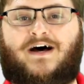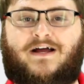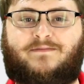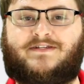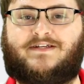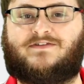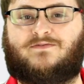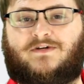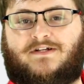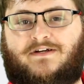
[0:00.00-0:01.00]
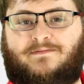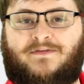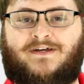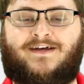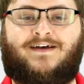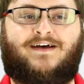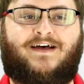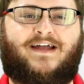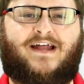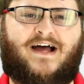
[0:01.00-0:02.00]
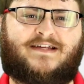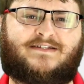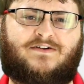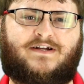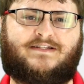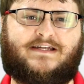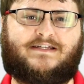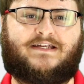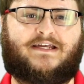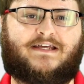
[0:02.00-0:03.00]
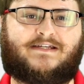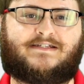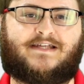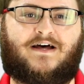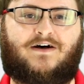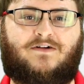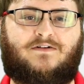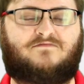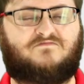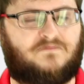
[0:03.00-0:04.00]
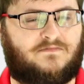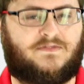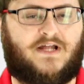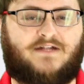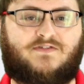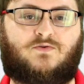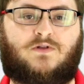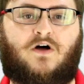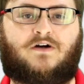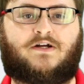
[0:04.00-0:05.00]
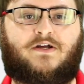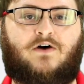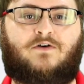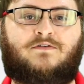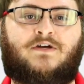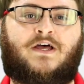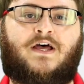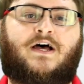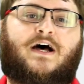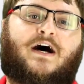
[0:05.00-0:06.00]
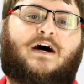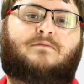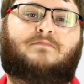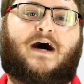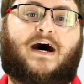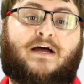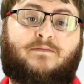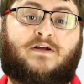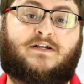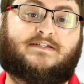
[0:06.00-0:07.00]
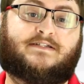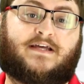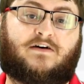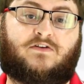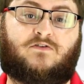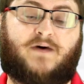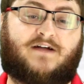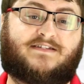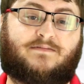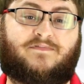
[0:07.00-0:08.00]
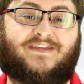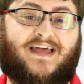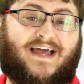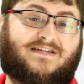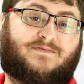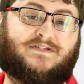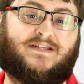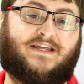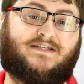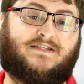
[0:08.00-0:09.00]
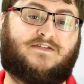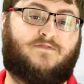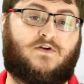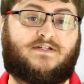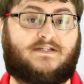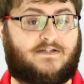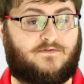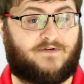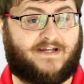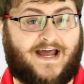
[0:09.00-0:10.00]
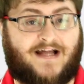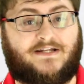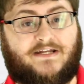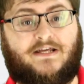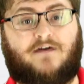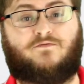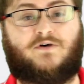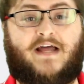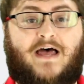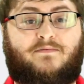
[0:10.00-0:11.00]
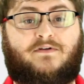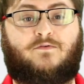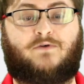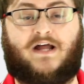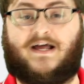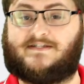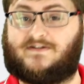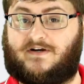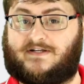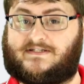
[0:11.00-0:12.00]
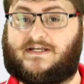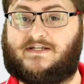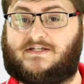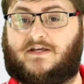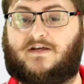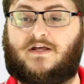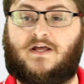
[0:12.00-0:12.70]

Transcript: I'm Teacher William, and I started teaching ESL not too long ago. I'm here to tell you about some of the expectations versus the reality of what happened when I started teaching.